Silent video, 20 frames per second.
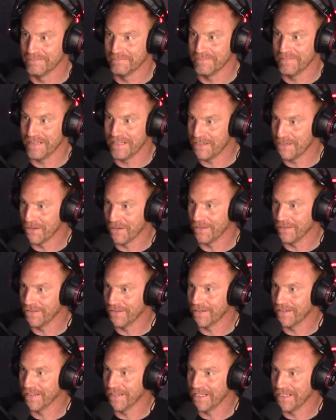Yeah, you're not
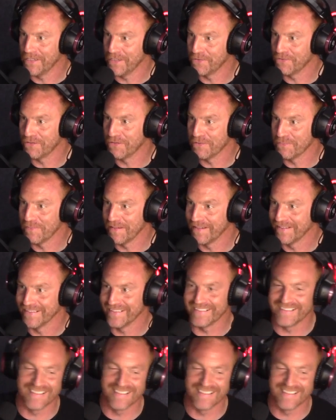looking like you agree with me. I don't